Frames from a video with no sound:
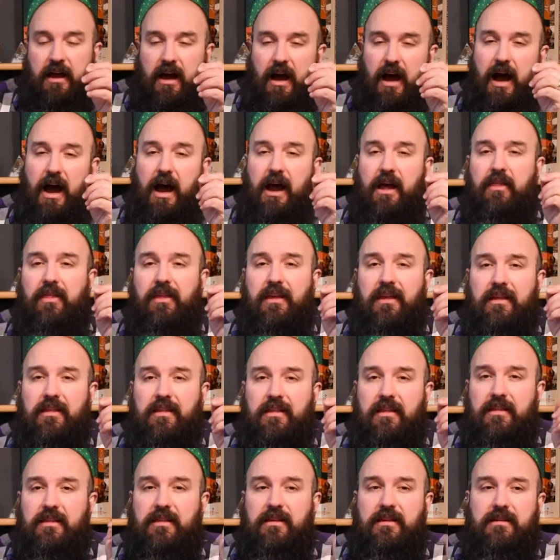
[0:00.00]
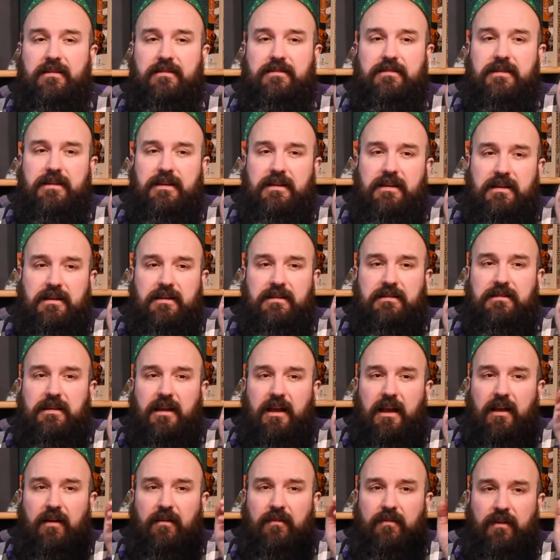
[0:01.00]
I think that this
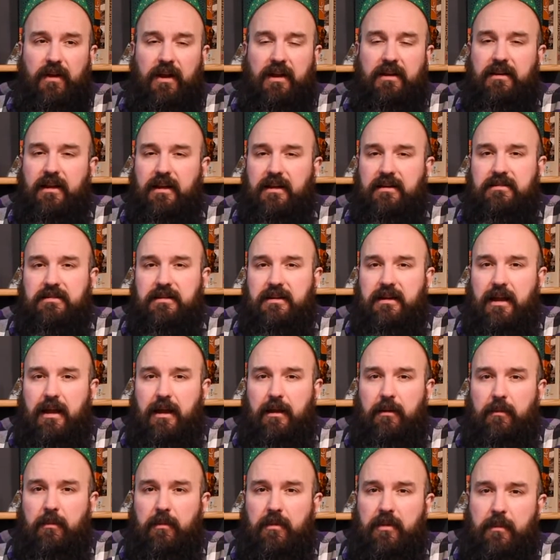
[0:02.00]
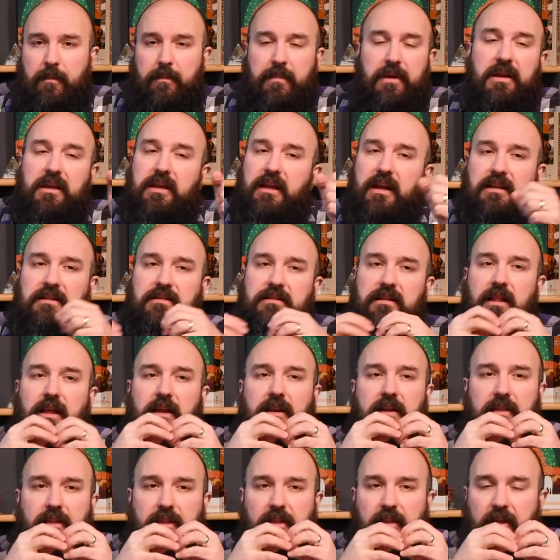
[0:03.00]
is a fantastic game that mitigates a lot
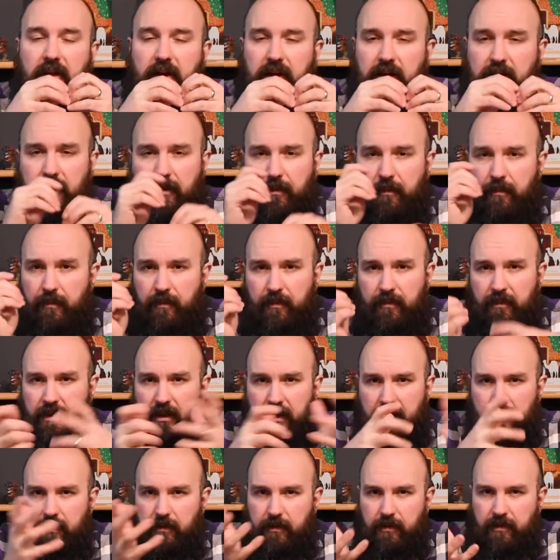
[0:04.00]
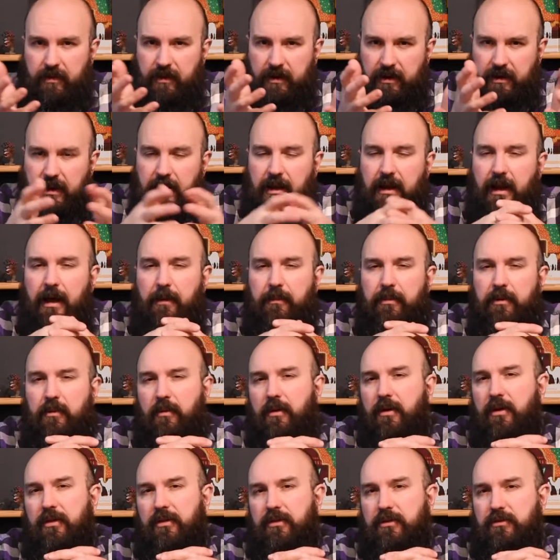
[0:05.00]
of the luck that can happen
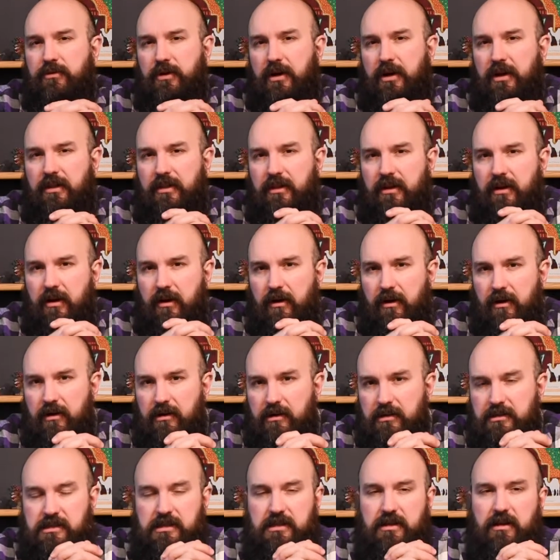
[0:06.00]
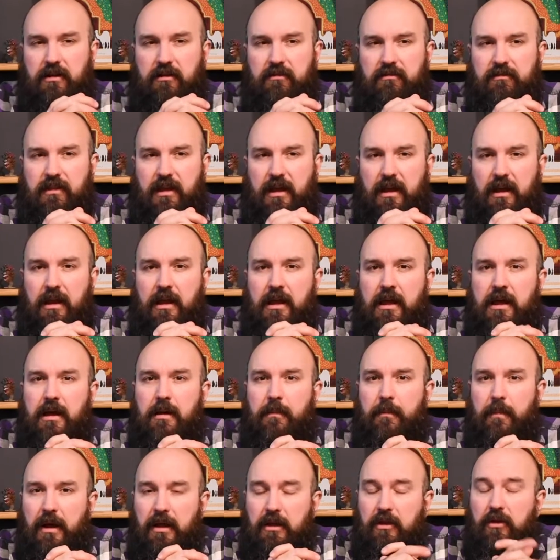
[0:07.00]
with drawing the cards and all of that
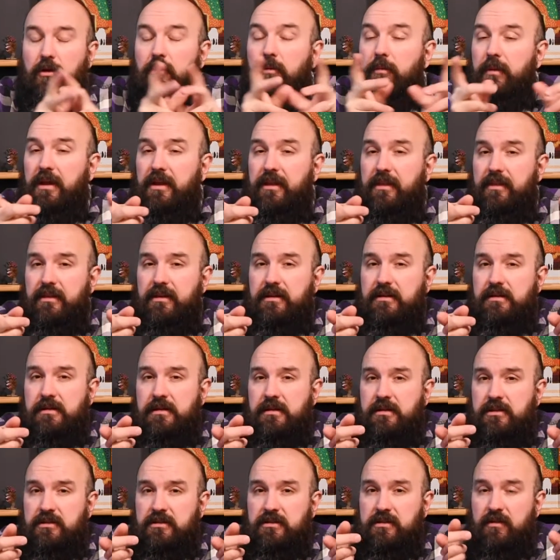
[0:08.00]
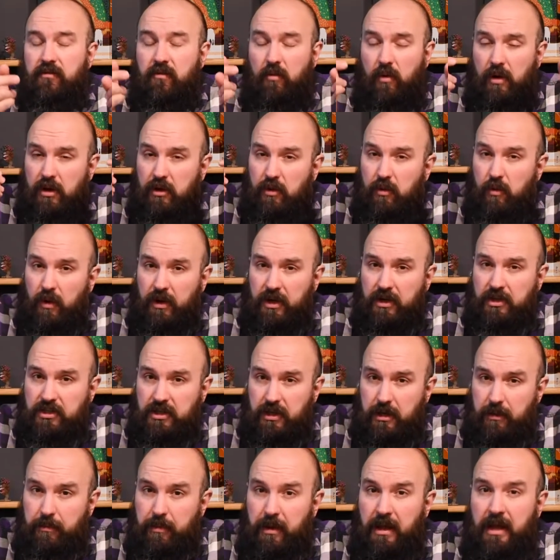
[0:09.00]
by you making the decisions of what you want to
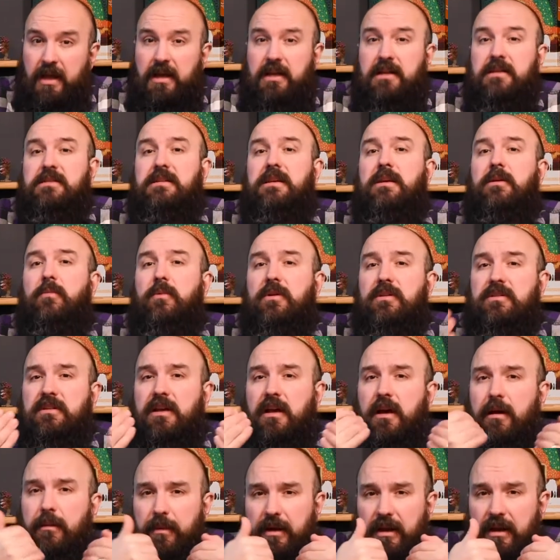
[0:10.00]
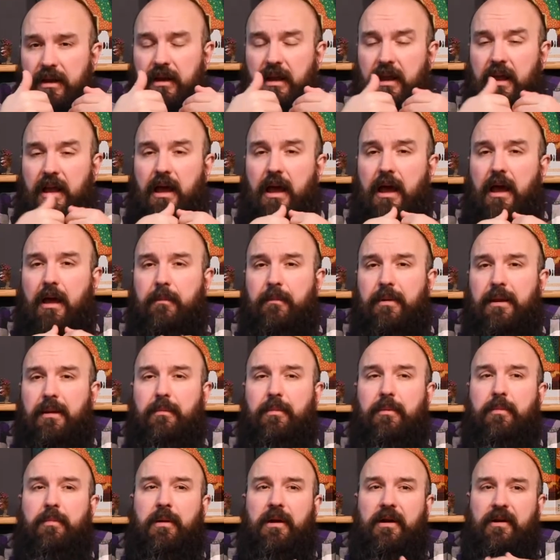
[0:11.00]
ship, seeing what's coming, and being
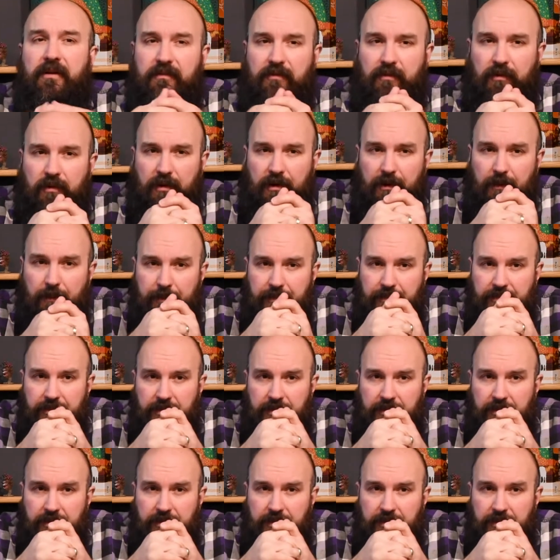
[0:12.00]
prepared for it.